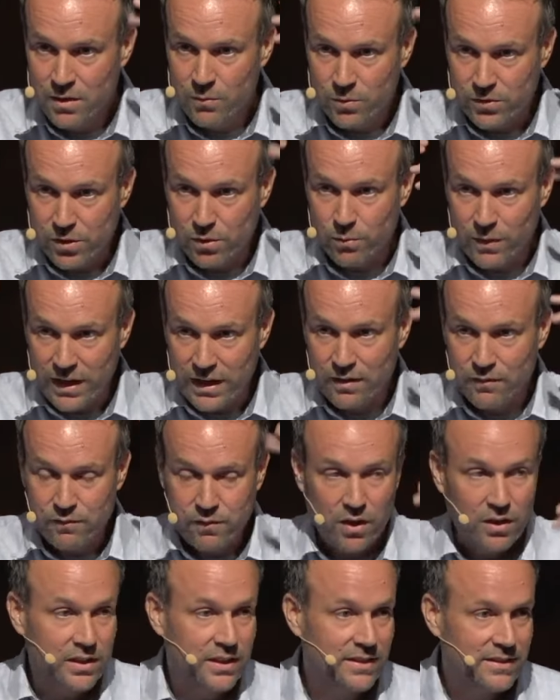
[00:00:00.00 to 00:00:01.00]
with the rain
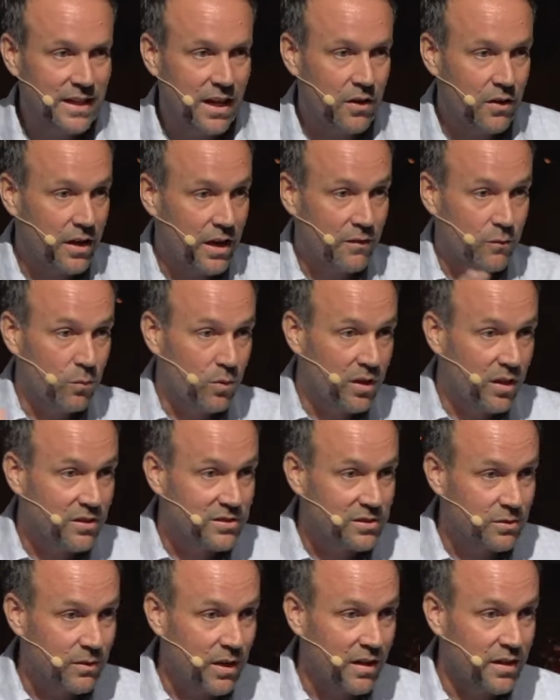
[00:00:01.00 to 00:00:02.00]
falling down and everyone
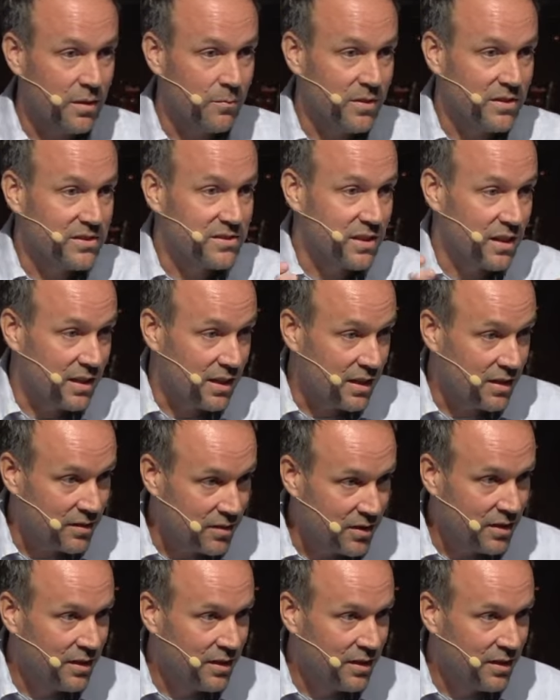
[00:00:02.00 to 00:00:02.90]
else around them is sunny,